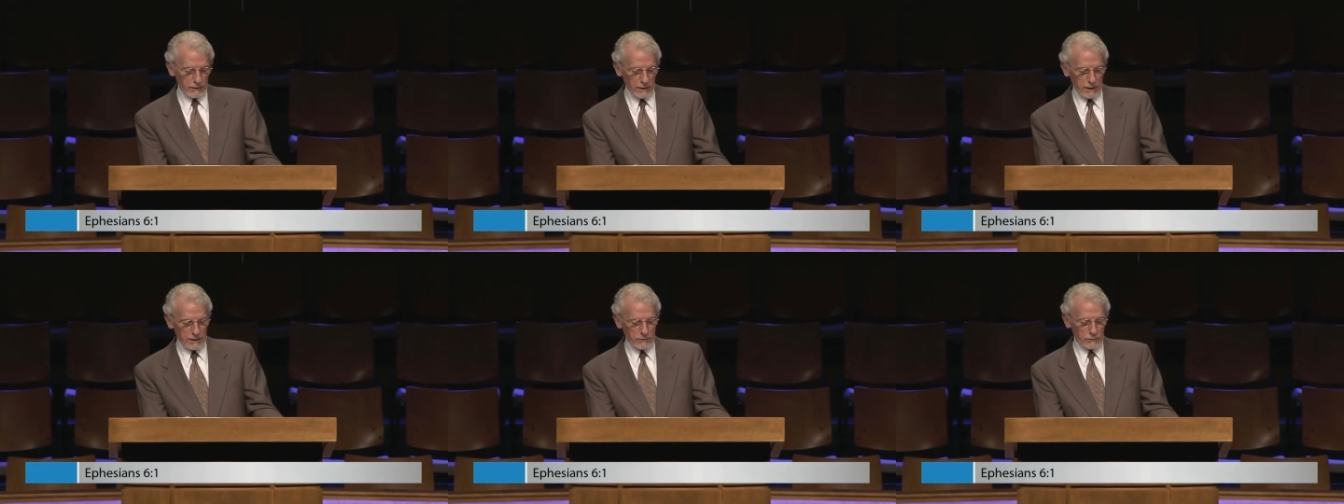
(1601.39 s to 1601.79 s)

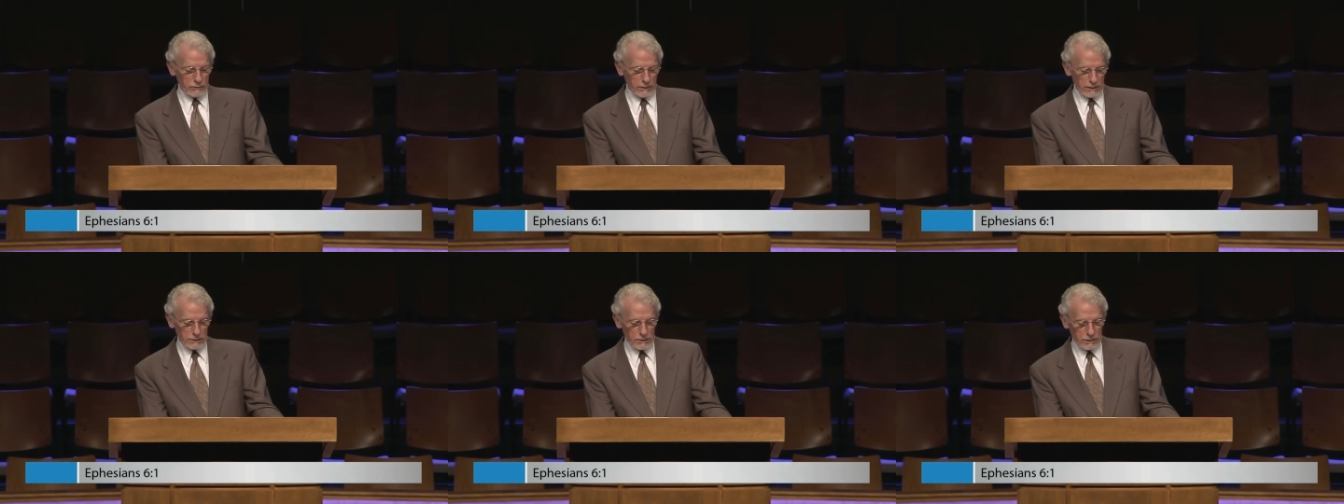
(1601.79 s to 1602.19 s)
Then
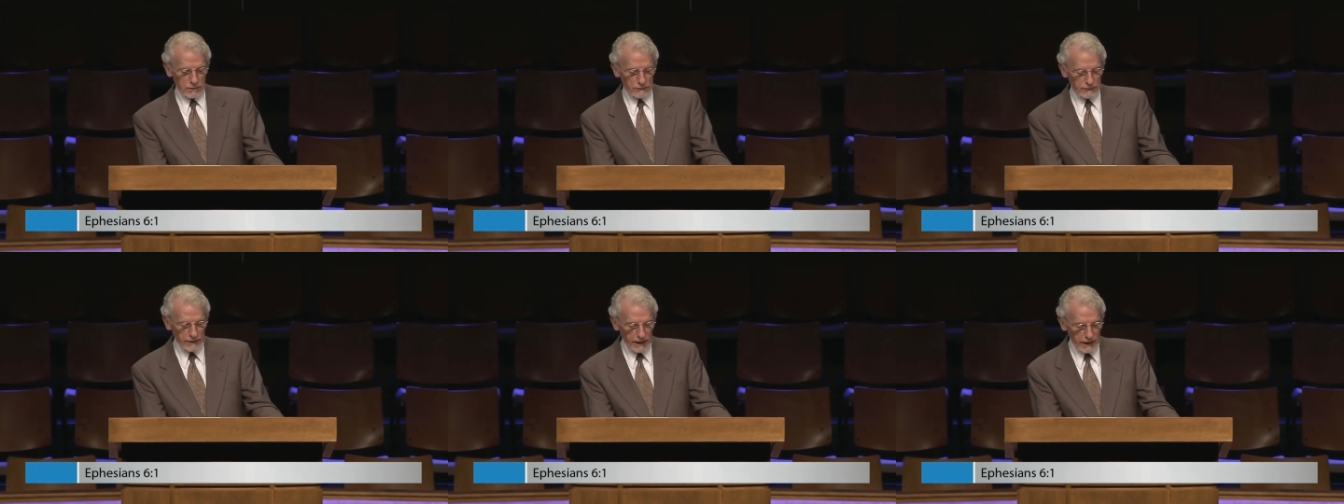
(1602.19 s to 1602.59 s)
instruction
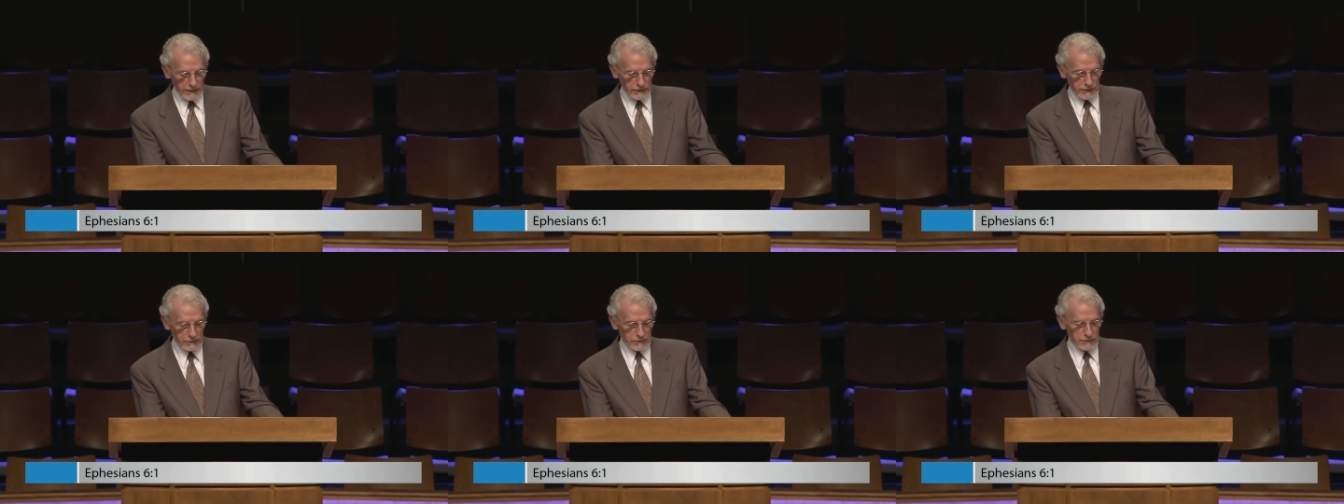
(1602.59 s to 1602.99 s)
to
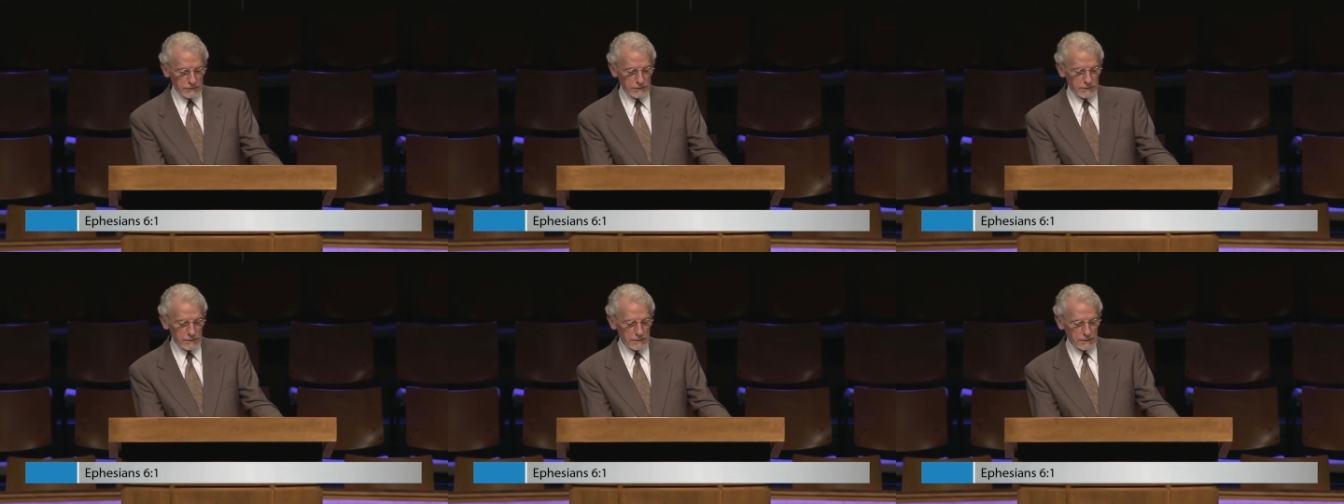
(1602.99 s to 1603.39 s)
fathers
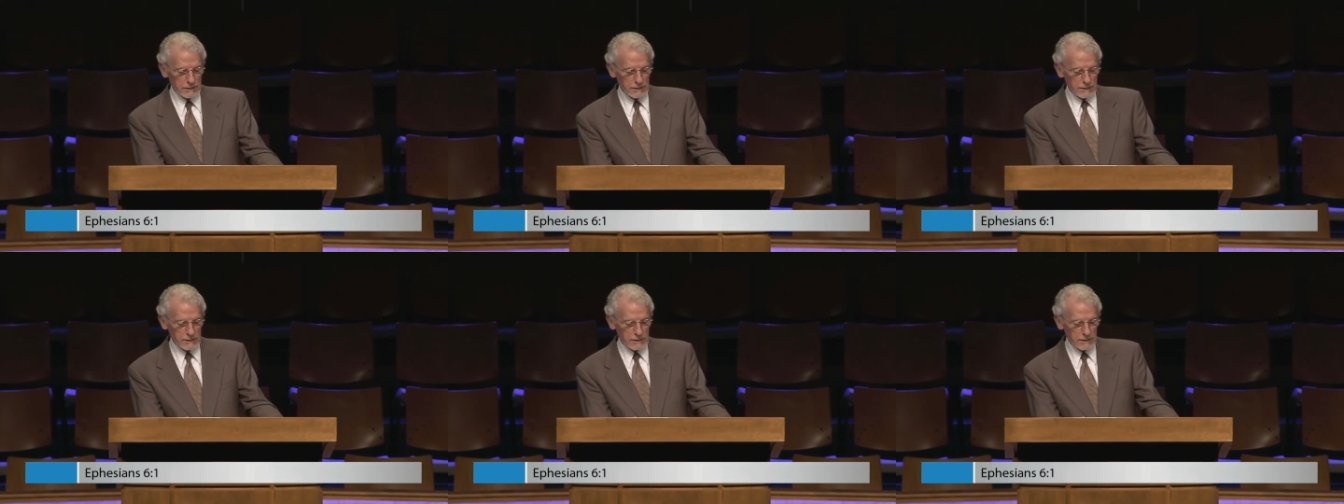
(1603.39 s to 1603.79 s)

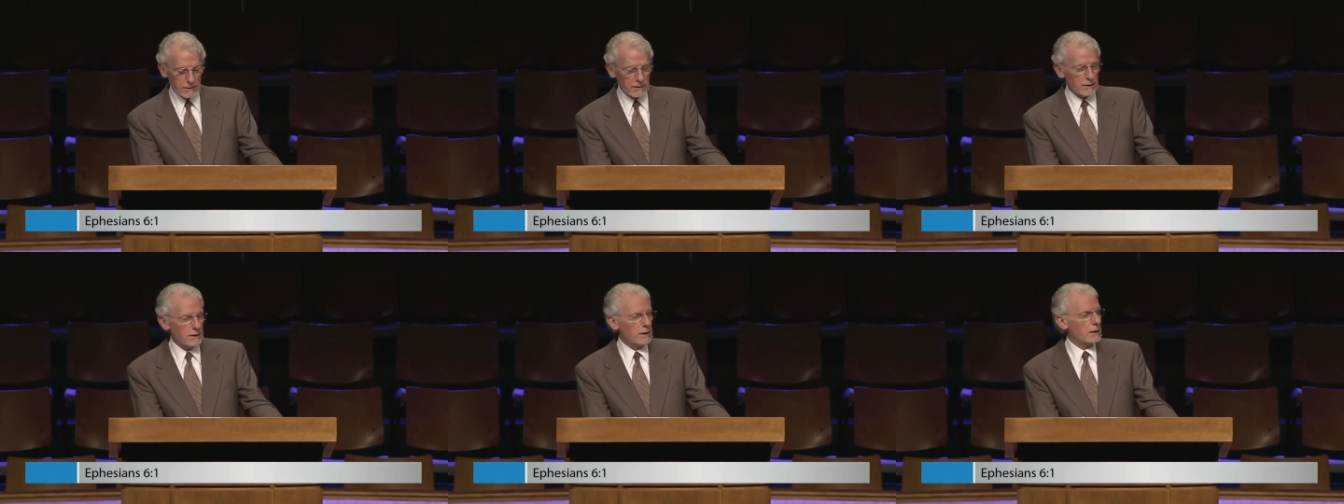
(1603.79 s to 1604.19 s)

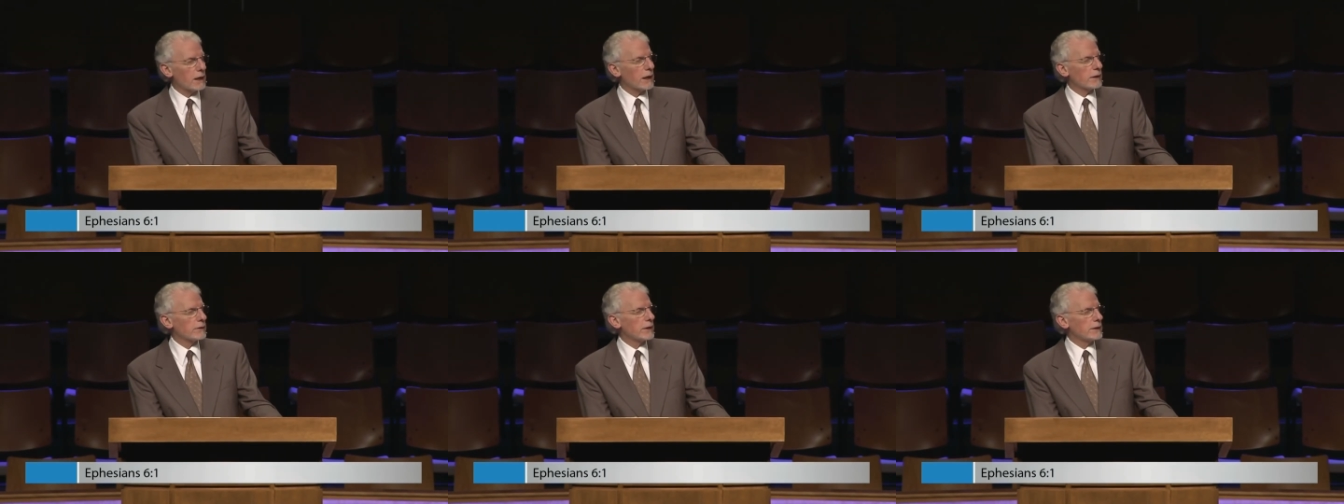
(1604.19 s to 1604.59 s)
in
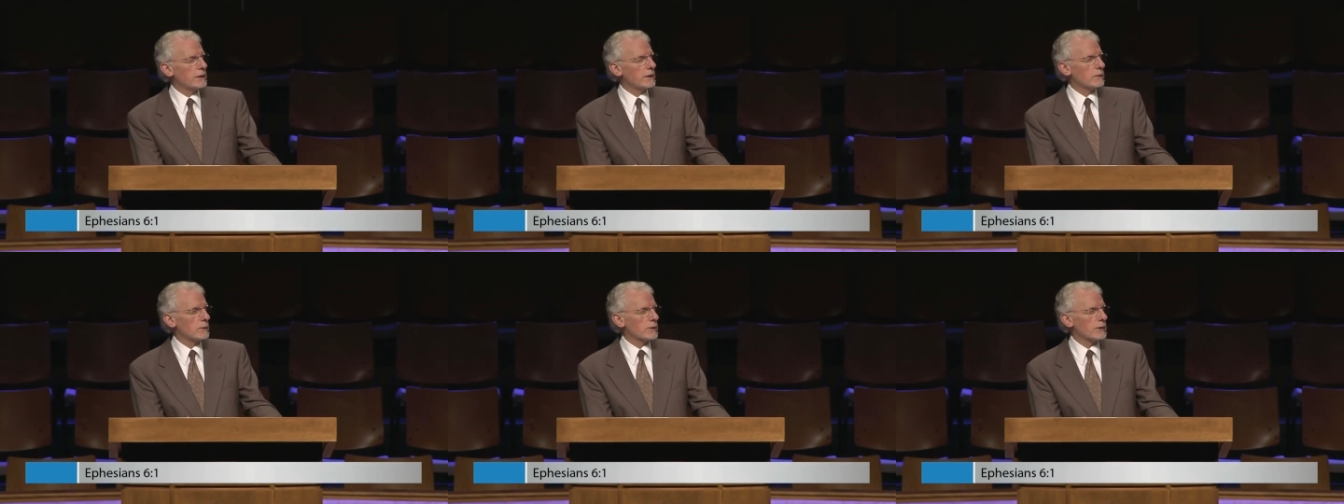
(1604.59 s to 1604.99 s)
how they
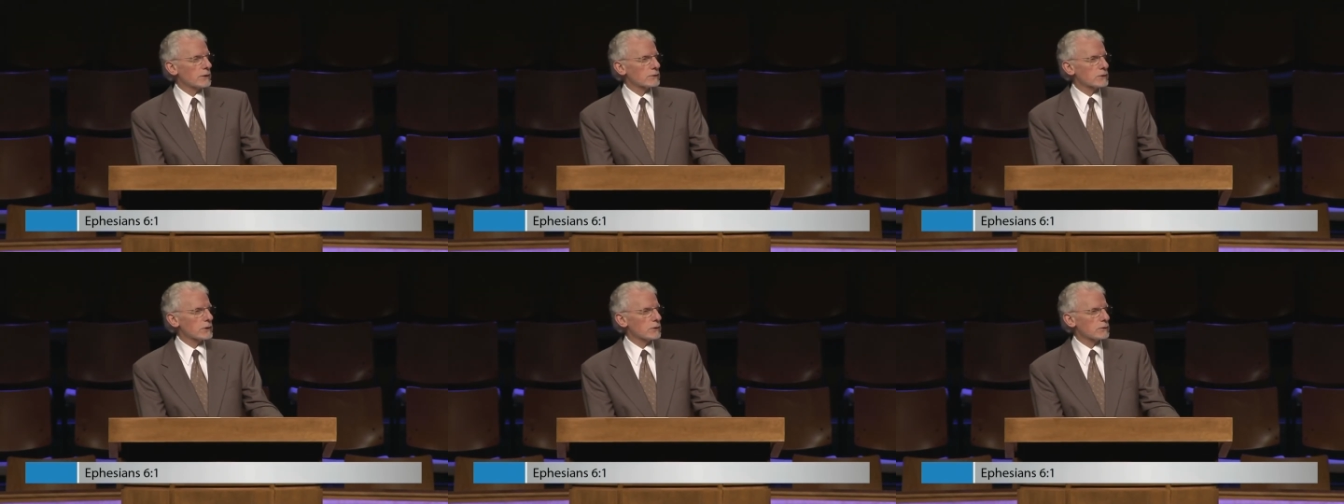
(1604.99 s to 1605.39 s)
deal with their
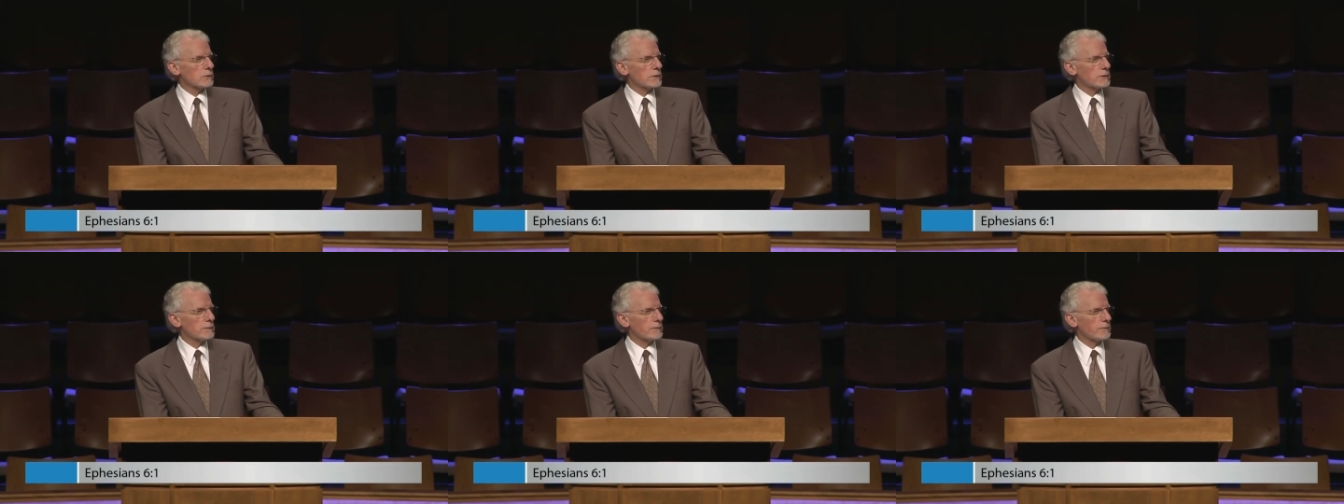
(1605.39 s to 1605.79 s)
children.